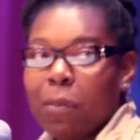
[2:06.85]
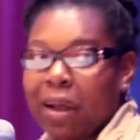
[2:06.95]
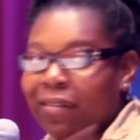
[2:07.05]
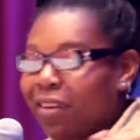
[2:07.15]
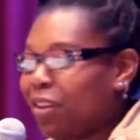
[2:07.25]

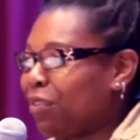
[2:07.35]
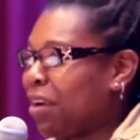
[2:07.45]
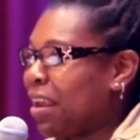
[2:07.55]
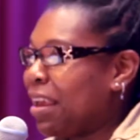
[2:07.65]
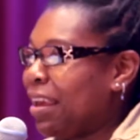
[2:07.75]
My son is
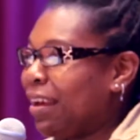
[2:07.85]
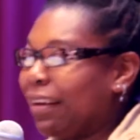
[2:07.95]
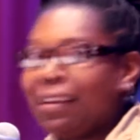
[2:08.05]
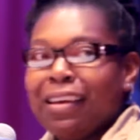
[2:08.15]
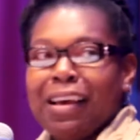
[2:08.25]
right here.
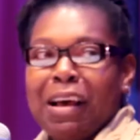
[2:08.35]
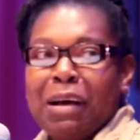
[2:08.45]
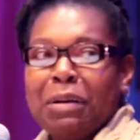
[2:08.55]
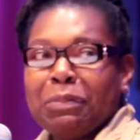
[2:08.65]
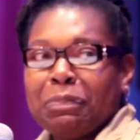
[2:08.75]

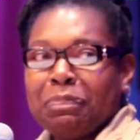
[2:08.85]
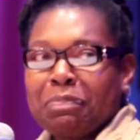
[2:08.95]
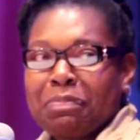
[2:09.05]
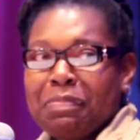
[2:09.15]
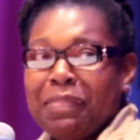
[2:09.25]

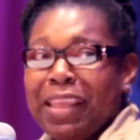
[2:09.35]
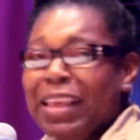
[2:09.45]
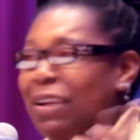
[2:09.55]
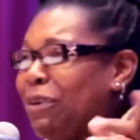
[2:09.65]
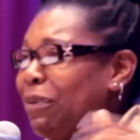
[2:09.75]

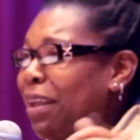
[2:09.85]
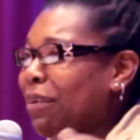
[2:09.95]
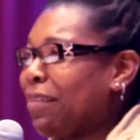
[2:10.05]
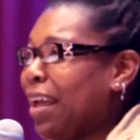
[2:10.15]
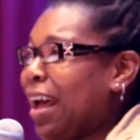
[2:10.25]
He goes
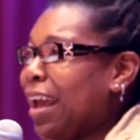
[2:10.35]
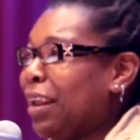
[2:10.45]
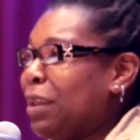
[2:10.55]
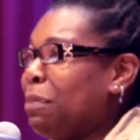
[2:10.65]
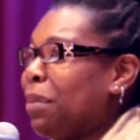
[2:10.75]
outside
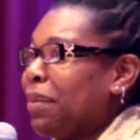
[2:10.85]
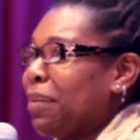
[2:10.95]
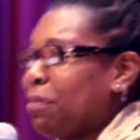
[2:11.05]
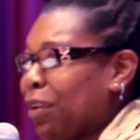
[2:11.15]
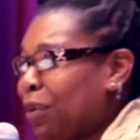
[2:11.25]
and he picks
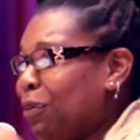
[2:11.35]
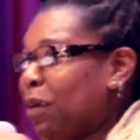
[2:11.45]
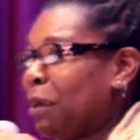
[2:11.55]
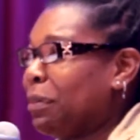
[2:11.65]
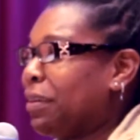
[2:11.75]
up the
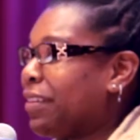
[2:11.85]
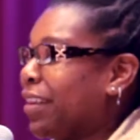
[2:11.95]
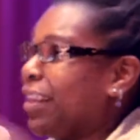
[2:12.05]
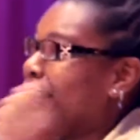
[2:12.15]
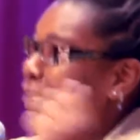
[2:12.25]
cucumbers
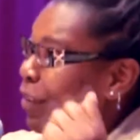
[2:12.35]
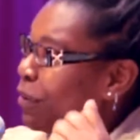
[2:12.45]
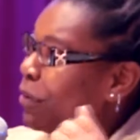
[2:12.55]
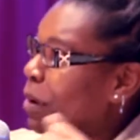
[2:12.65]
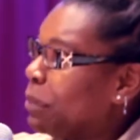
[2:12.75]
and eats the
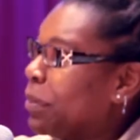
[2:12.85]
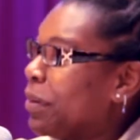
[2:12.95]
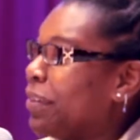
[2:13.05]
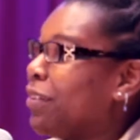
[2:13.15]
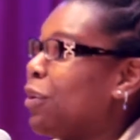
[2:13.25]

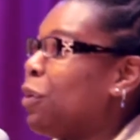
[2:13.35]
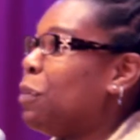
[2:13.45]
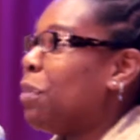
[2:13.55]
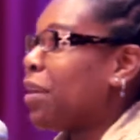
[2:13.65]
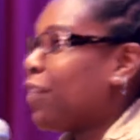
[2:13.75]
cucumbers. He
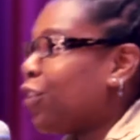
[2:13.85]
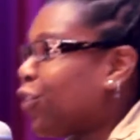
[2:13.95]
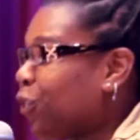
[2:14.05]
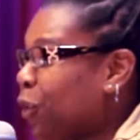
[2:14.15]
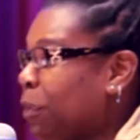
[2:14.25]
picks his
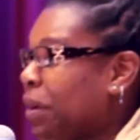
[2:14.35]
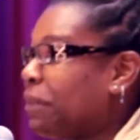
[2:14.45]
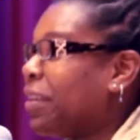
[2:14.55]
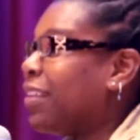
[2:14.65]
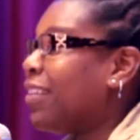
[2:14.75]

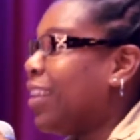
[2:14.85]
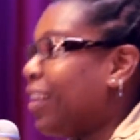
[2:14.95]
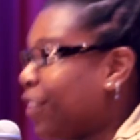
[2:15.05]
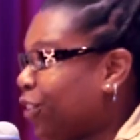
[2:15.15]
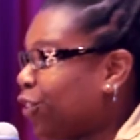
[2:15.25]
strawberries, he
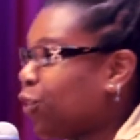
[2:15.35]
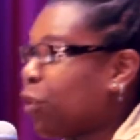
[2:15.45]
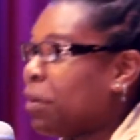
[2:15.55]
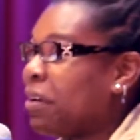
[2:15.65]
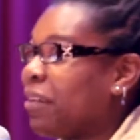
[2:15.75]
eats his
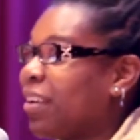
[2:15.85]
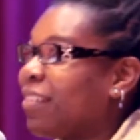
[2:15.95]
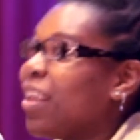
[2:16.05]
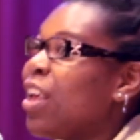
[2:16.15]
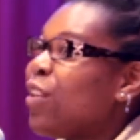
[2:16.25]
strawberries.
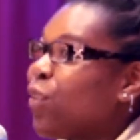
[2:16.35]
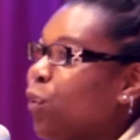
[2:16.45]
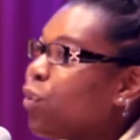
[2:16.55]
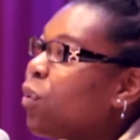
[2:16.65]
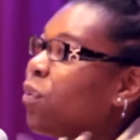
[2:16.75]

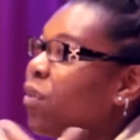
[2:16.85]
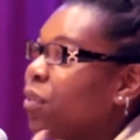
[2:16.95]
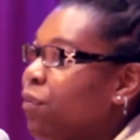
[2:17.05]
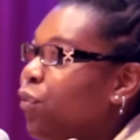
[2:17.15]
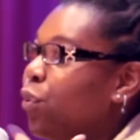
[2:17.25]
So those are
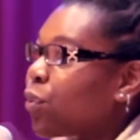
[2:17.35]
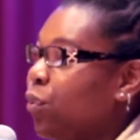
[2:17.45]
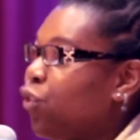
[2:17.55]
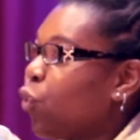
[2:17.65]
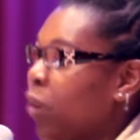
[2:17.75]
the few
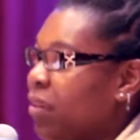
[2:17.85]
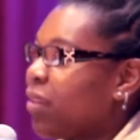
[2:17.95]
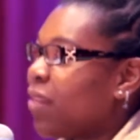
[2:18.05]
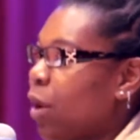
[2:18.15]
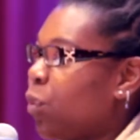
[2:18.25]

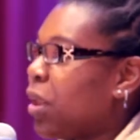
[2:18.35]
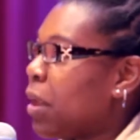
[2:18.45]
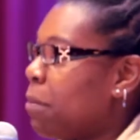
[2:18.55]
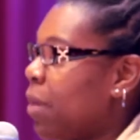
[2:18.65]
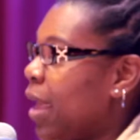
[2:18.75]
choices that we
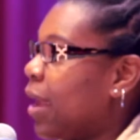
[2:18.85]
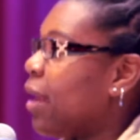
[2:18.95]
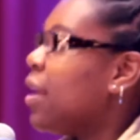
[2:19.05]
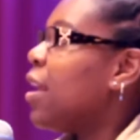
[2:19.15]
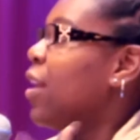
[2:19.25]
can make
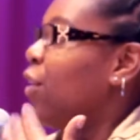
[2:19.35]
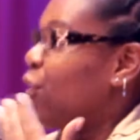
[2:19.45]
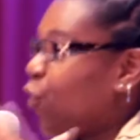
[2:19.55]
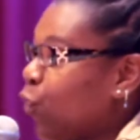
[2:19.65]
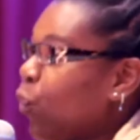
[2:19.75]

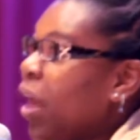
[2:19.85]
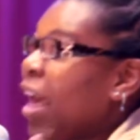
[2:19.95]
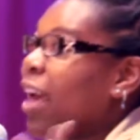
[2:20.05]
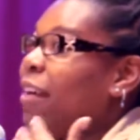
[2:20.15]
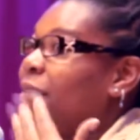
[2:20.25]
to
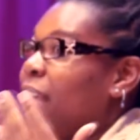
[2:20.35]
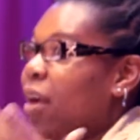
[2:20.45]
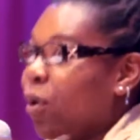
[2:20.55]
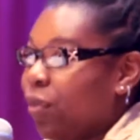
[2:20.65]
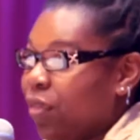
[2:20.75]
have
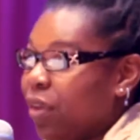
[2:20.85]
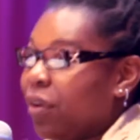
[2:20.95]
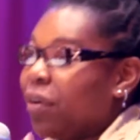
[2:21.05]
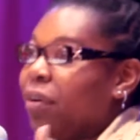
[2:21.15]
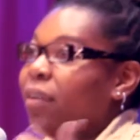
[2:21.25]

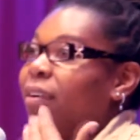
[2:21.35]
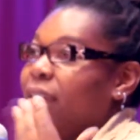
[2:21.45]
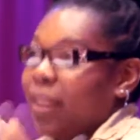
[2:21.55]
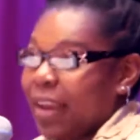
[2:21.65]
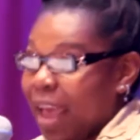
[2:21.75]
healthier
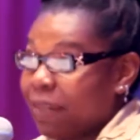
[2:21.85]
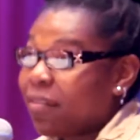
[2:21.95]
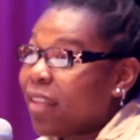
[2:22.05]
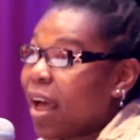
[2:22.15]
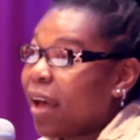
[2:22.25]

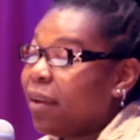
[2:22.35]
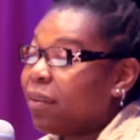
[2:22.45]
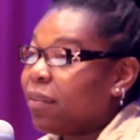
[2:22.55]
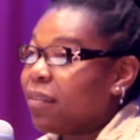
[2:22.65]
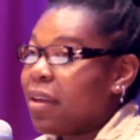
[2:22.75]

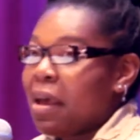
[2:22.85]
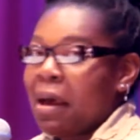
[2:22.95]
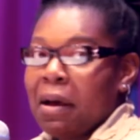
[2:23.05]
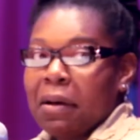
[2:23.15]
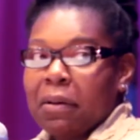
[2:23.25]
lifestyles.
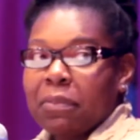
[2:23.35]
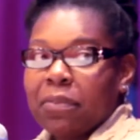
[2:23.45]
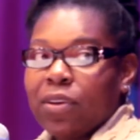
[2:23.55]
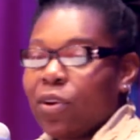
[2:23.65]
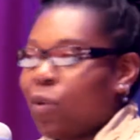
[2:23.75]

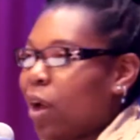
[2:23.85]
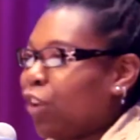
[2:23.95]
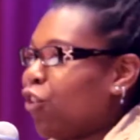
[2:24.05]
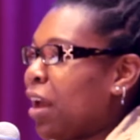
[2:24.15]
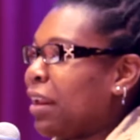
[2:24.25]
I
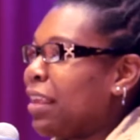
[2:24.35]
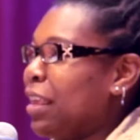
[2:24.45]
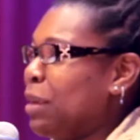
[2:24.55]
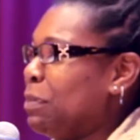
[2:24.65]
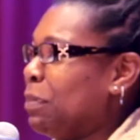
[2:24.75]
try to
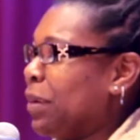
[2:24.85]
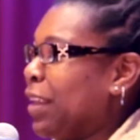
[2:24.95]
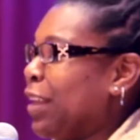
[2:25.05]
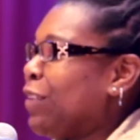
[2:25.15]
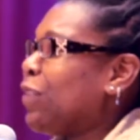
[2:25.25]
keep
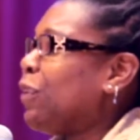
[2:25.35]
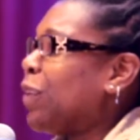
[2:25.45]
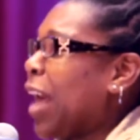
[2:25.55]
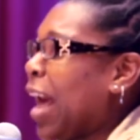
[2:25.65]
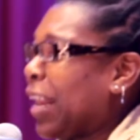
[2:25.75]

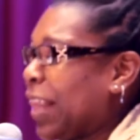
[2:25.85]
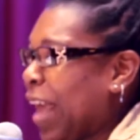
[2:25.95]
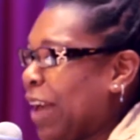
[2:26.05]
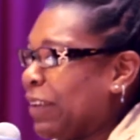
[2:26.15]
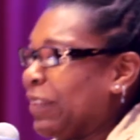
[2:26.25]
soda out of the
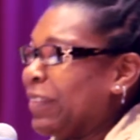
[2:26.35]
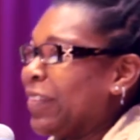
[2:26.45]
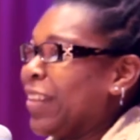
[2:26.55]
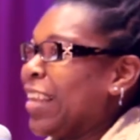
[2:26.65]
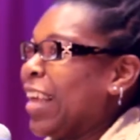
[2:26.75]
house.
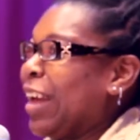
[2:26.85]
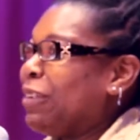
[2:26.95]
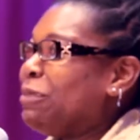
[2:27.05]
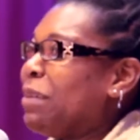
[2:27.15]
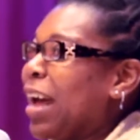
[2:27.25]
I
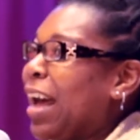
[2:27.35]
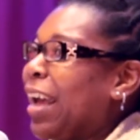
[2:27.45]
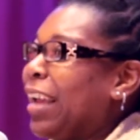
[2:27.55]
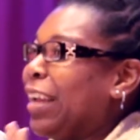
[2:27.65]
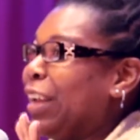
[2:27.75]
don't
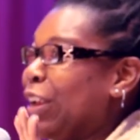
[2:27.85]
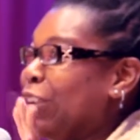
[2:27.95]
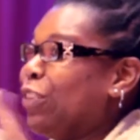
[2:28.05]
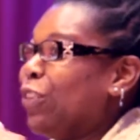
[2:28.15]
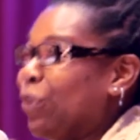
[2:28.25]
buy
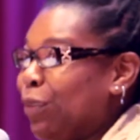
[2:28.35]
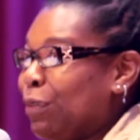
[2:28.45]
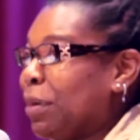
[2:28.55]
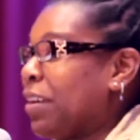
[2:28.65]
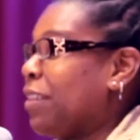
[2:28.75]
juice
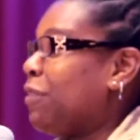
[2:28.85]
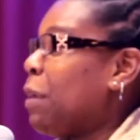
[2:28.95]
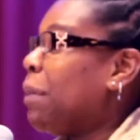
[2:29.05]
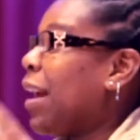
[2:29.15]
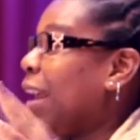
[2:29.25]
because if
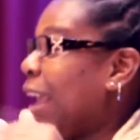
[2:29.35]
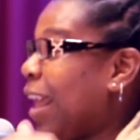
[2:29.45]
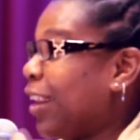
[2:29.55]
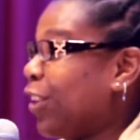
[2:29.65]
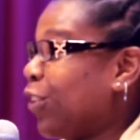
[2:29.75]
I buy a
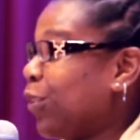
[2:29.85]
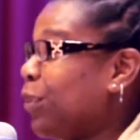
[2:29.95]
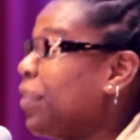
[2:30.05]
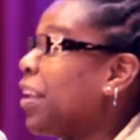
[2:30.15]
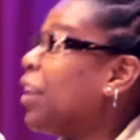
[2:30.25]
gallon of
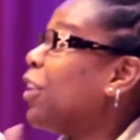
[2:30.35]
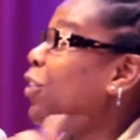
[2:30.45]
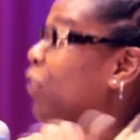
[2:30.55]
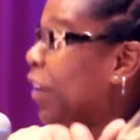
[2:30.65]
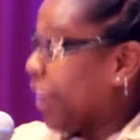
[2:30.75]
juice, they're gonna
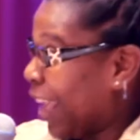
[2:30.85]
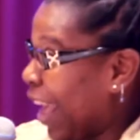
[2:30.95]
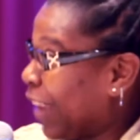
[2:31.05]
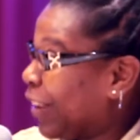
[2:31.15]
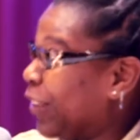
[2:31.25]
drink a
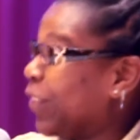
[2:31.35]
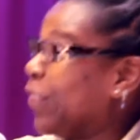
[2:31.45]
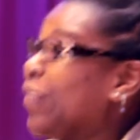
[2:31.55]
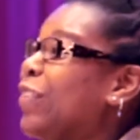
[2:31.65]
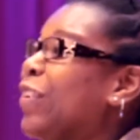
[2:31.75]
gallon of
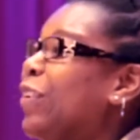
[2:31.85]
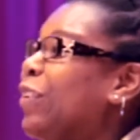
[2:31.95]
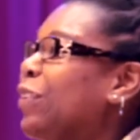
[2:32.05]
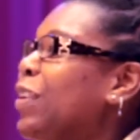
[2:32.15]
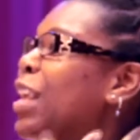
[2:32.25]
juice.
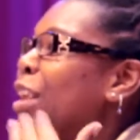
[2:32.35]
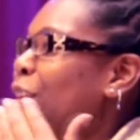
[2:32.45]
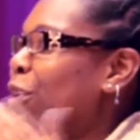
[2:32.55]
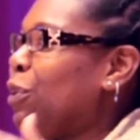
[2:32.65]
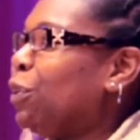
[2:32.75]
So,
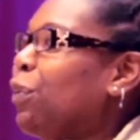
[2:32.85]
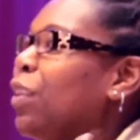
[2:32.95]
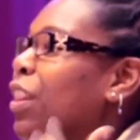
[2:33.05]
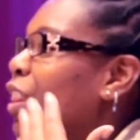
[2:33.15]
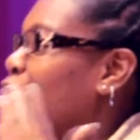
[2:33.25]

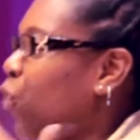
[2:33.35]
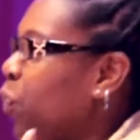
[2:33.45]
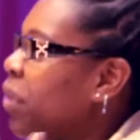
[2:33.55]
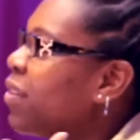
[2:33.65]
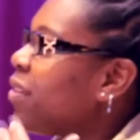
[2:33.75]
the
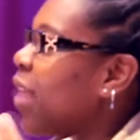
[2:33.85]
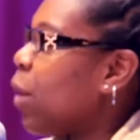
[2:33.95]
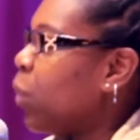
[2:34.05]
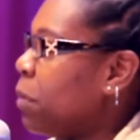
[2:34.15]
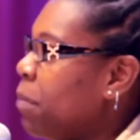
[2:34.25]
choices
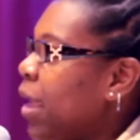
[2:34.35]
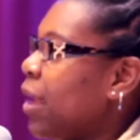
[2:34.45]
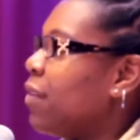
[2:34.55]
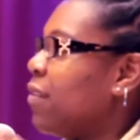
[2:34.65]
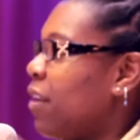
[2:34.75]
that we
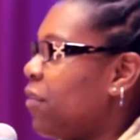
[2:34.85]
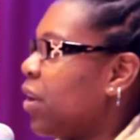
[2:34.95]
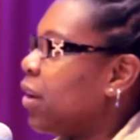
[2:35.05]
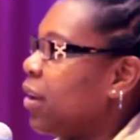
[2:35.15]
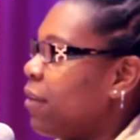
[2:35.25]
make
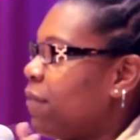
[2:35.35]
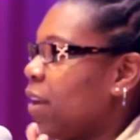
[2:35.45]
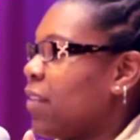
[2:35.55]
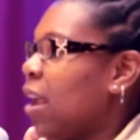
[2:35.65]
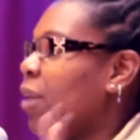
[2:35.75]
definitely
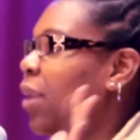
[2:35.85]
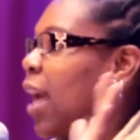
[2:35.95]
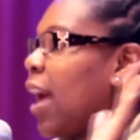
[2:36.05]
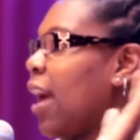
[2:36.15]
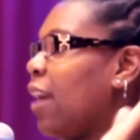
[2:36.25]
affect our
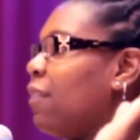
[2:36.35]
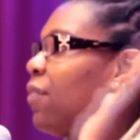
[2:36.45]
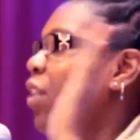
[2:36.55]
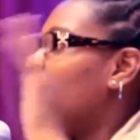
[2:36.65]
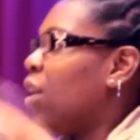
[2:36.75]
lives
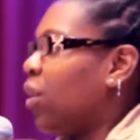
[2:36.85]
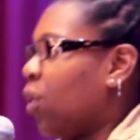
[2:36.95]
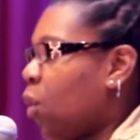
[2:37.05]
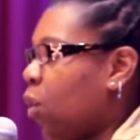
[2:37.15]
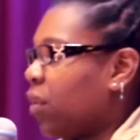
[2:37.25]

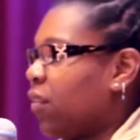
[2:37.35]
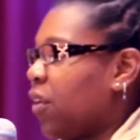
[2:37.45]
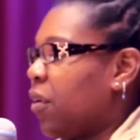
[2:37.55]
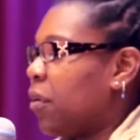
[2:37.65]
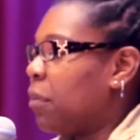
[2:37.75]
long
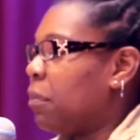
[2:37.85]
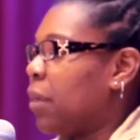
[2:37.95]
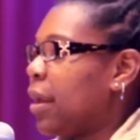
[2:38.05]
term.